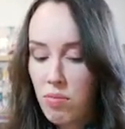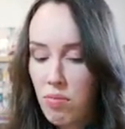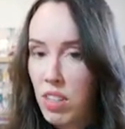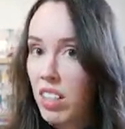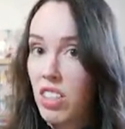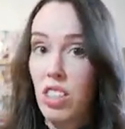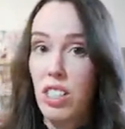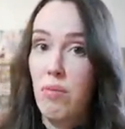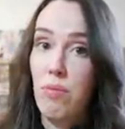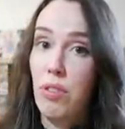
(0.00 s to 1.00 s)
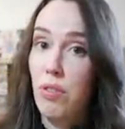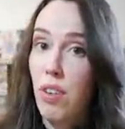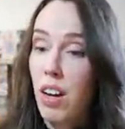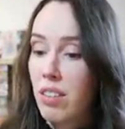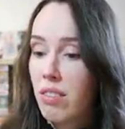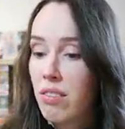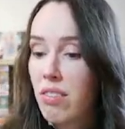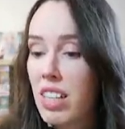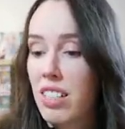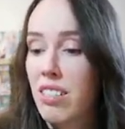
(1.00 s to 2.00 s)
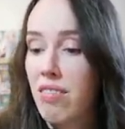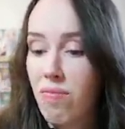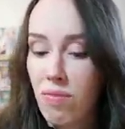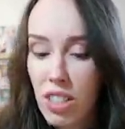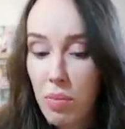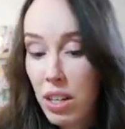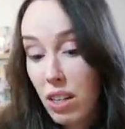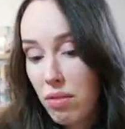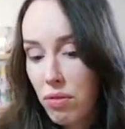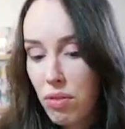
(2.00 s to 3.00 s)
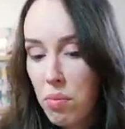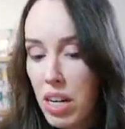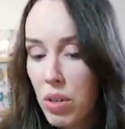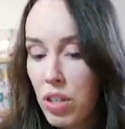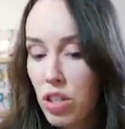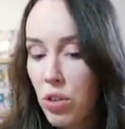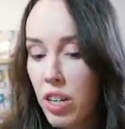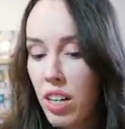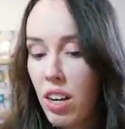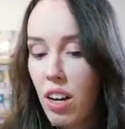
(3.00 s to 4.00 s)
really just for fun as something for me to enjoy,